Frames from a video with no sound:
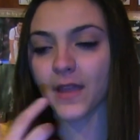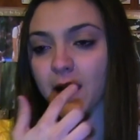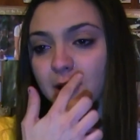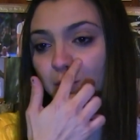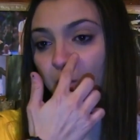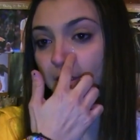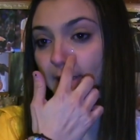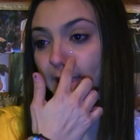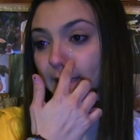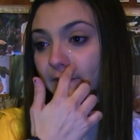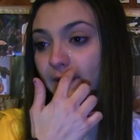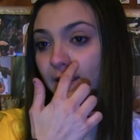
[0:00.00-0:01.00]
I just wanted to
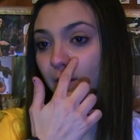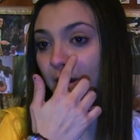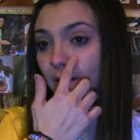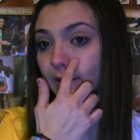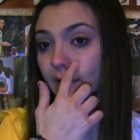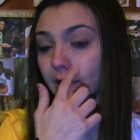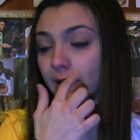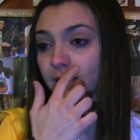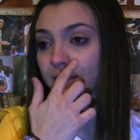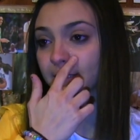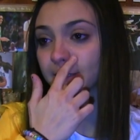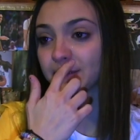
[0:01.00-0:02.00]
get a video out there
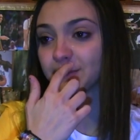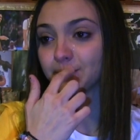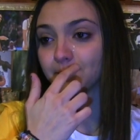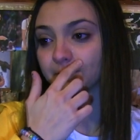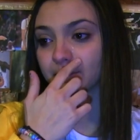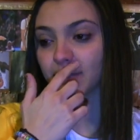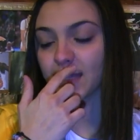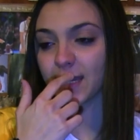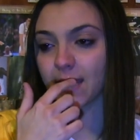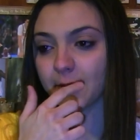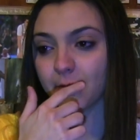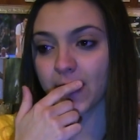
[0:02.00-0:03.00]

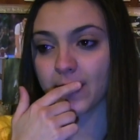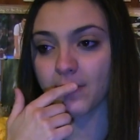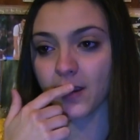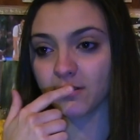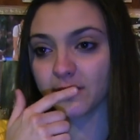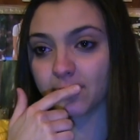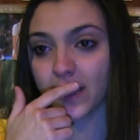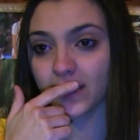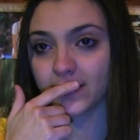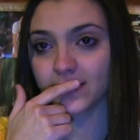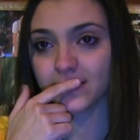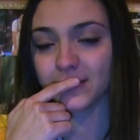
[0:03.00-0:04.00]
and pay my
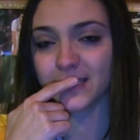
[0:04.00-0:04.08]
respect.